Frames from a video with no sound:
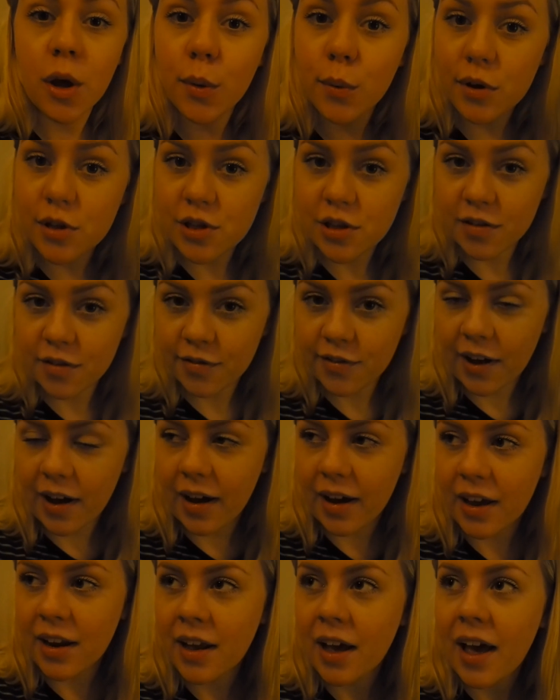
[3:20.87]
which is
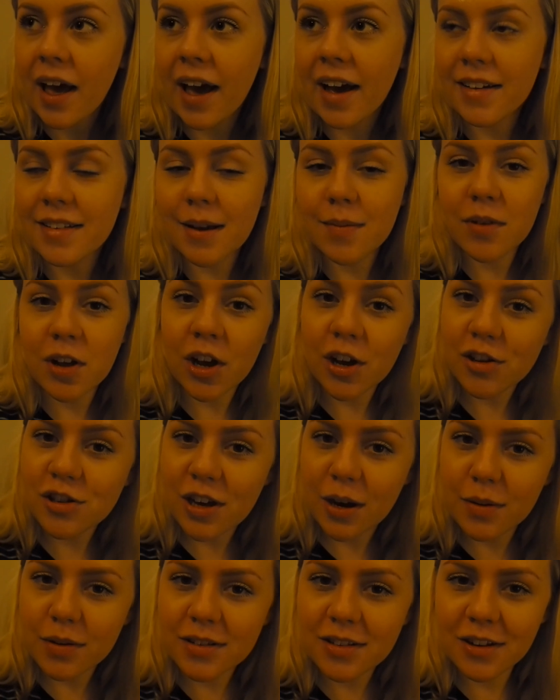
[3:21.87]
fine, except her
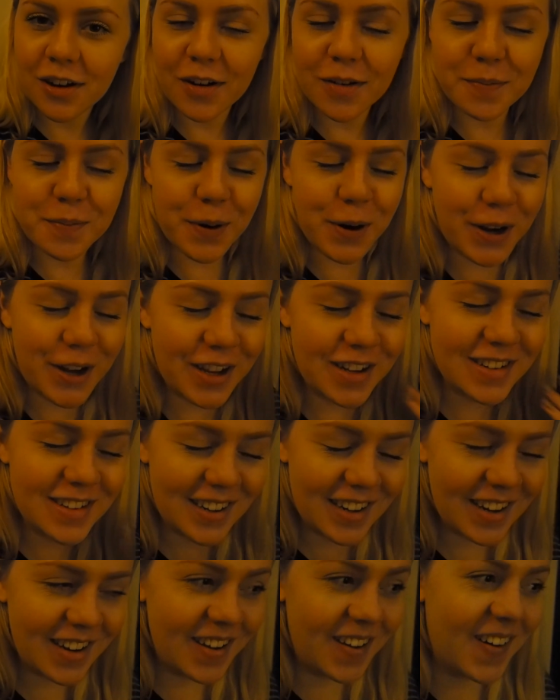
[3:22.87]
shower's sort of broken
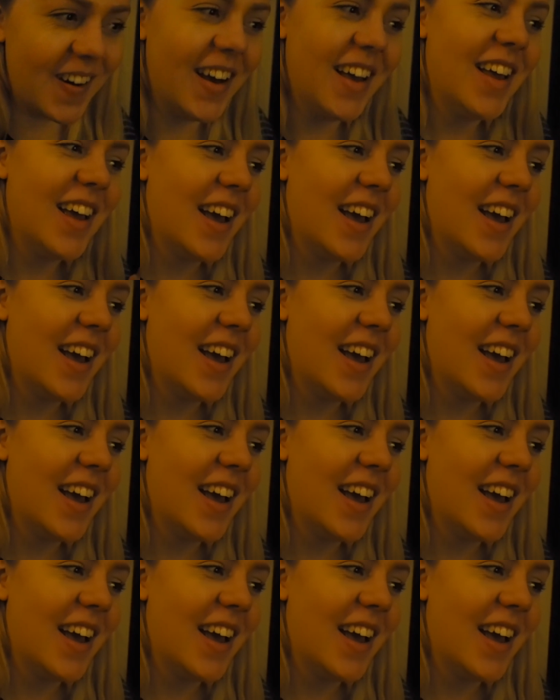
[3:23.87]
too.